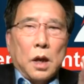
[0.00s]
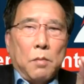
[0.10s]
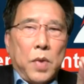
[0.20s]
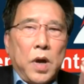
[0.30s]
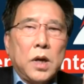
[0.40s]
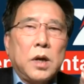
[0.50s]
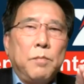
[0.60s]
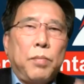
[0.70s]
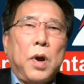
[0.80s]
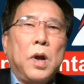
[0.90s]

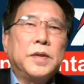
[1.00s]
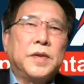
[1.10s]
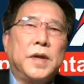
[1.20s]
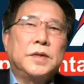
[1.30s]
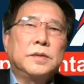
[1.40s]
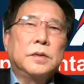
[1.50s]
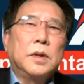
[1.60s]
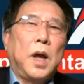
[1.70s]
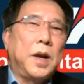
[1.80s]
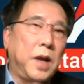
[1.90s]
American politics
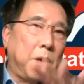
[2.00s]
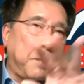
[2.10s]
and the